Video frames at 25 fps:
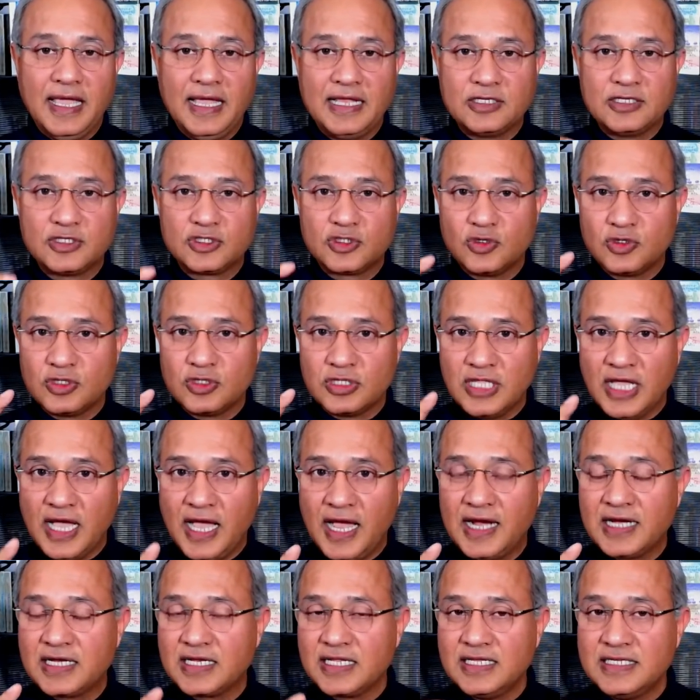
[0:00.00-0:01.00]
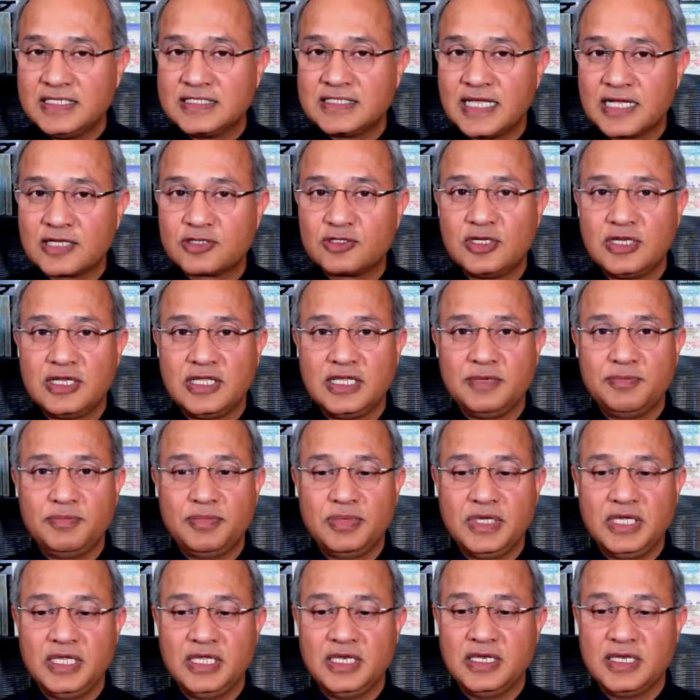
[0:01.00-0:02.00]
And so that is actually
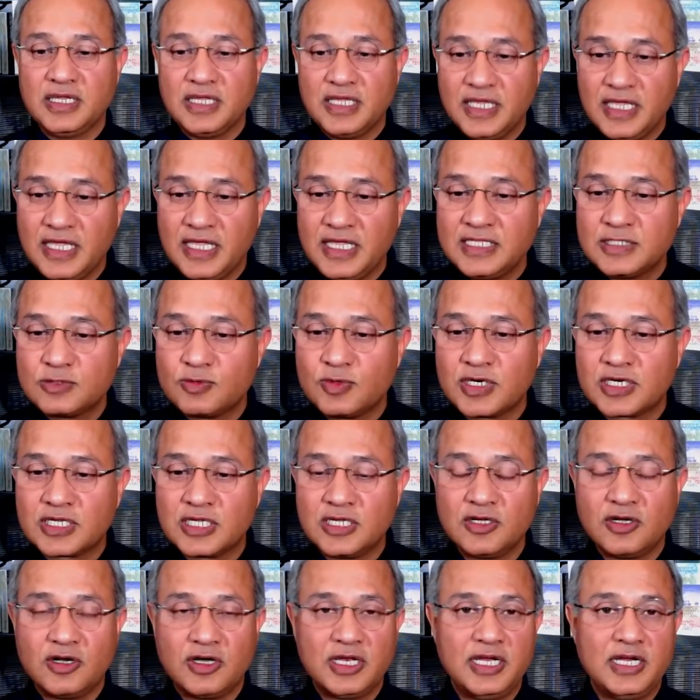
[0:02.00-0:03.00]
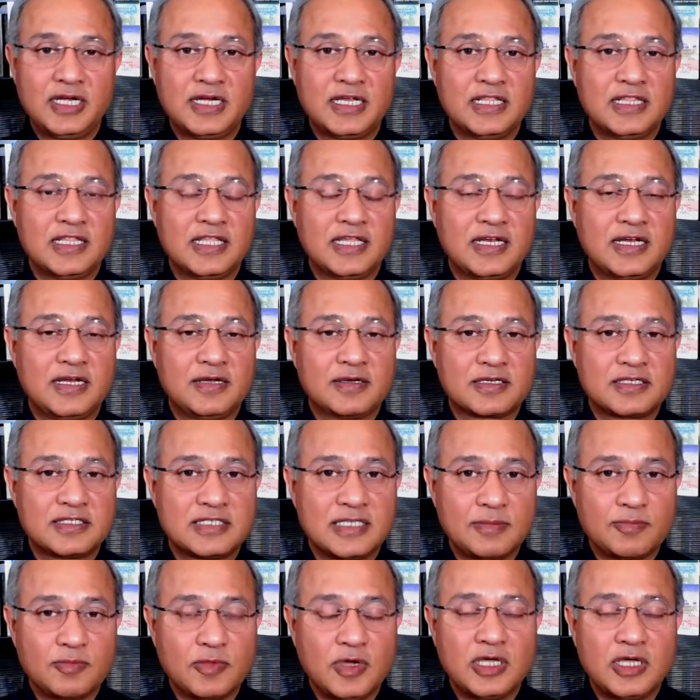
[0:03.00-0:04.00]
being, he is working on it, and there are
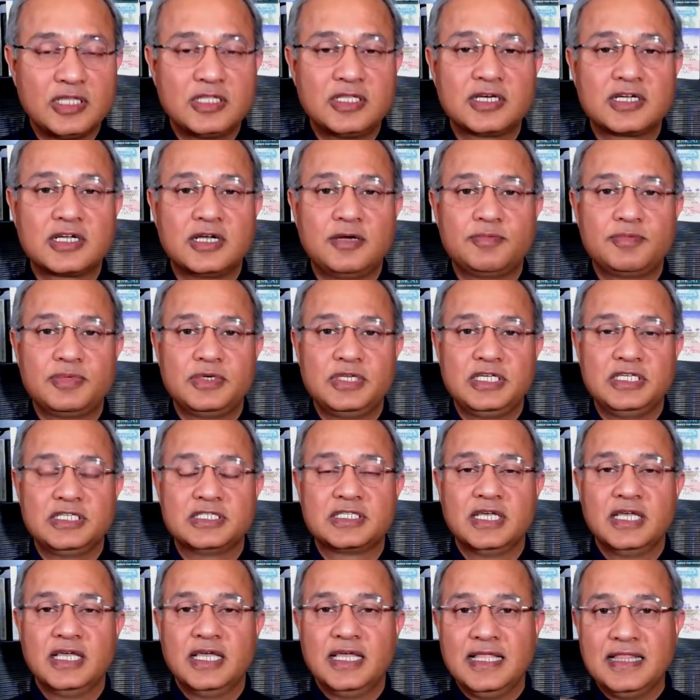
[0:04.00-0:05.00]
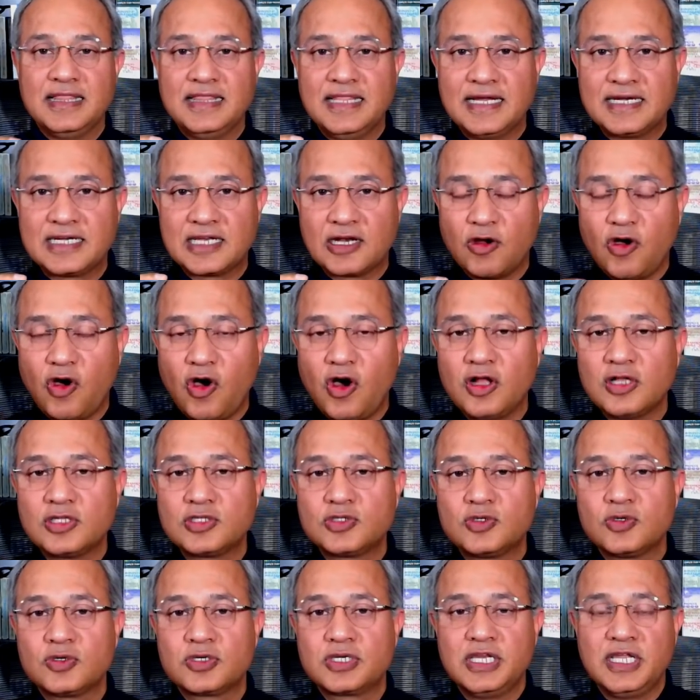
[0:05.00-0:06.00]
some other companies that are
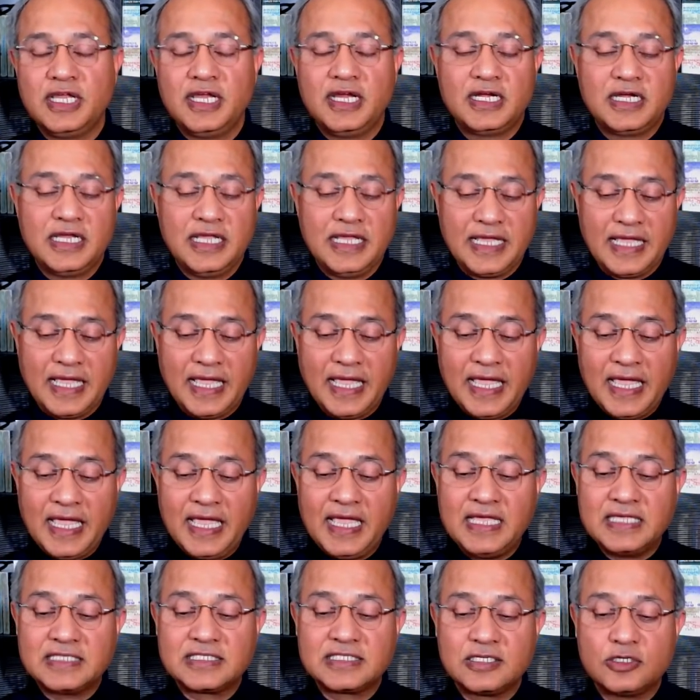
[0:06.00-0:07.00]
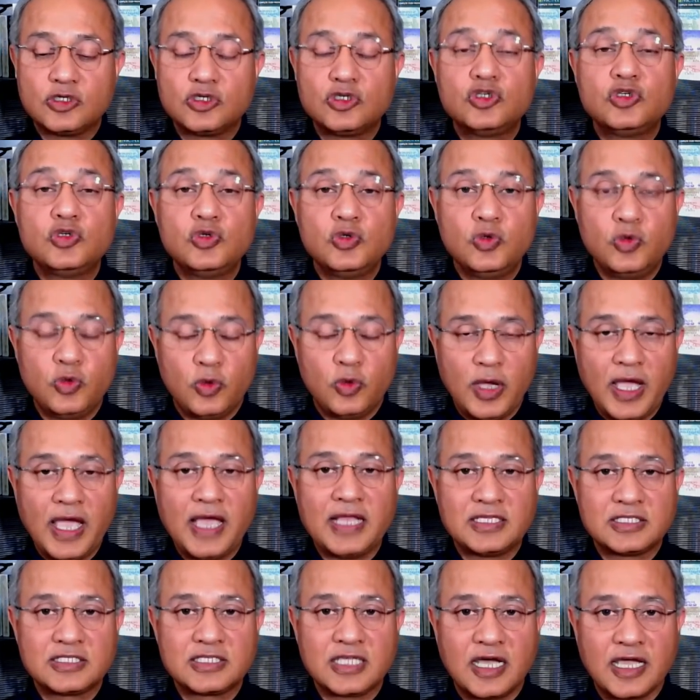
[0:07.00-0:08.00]
also creating ACE2
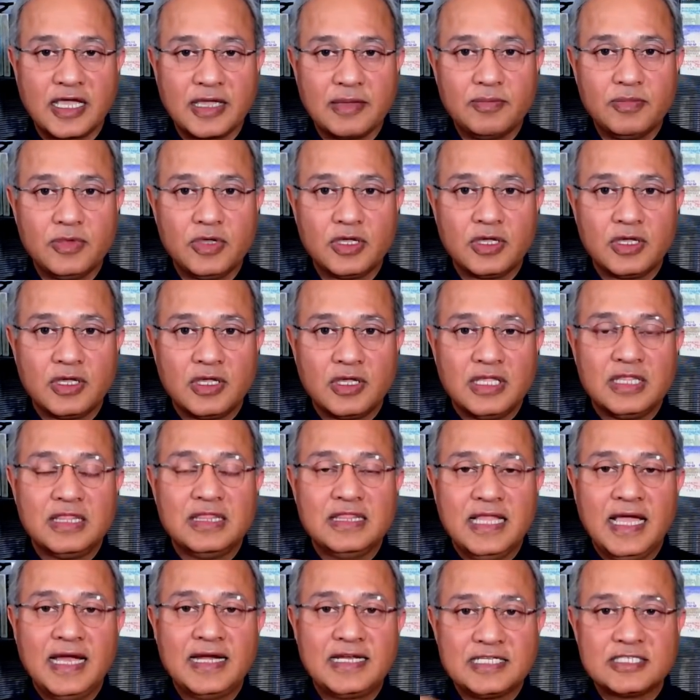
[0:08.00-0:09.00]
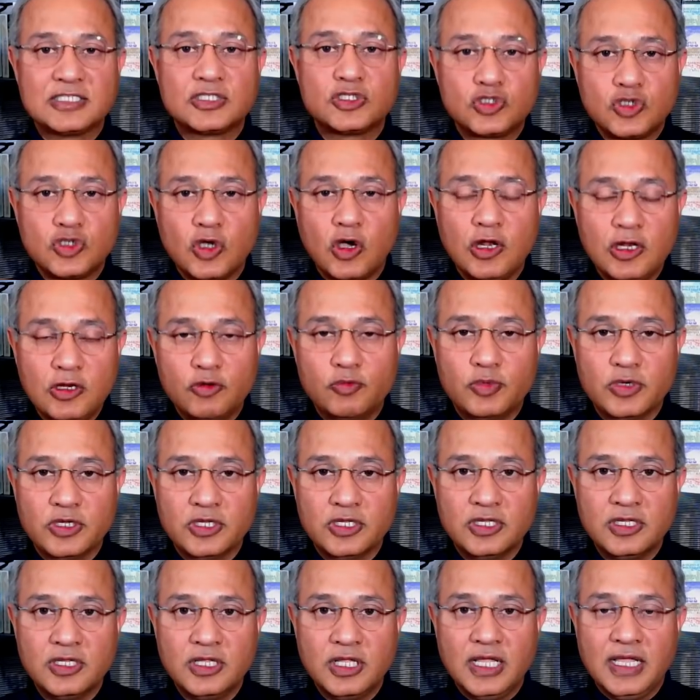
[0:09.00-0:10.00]
enzyme that is
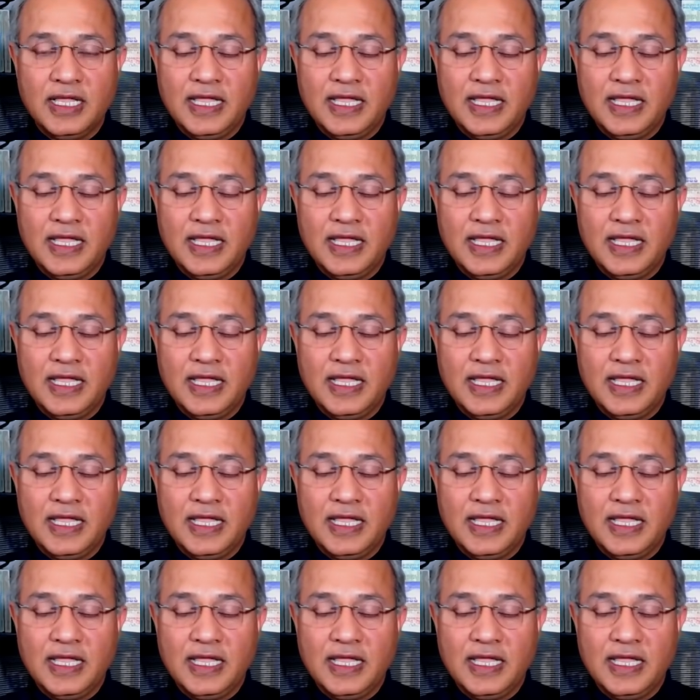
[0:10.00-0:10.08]
soluble.